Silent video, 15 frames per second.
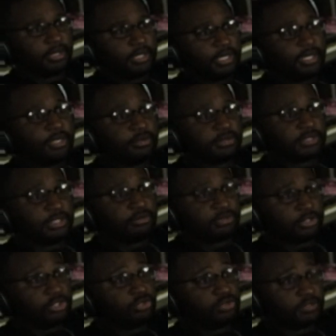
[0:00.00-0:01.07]
He was
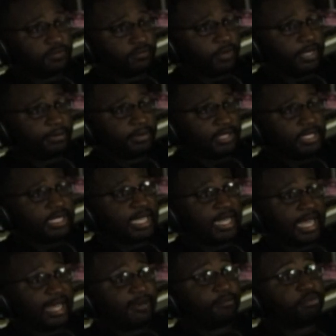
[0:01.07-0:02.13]
accused of rape, and he
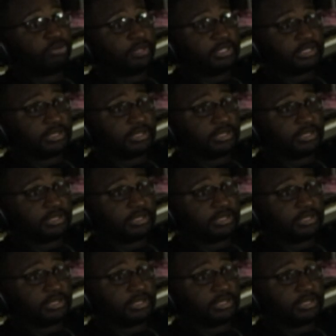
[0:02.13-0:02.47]
got out of prison.